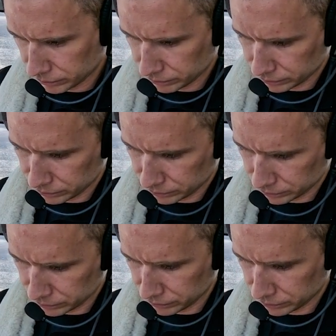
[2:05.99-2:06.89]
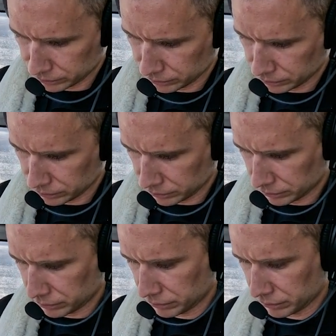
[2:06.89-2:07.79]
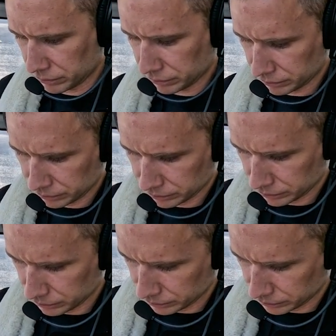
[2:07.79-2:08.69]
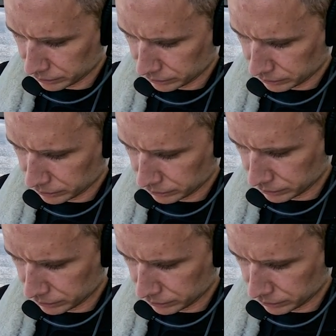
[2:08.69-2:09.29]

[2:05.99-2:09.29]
No one is speaking in this clip.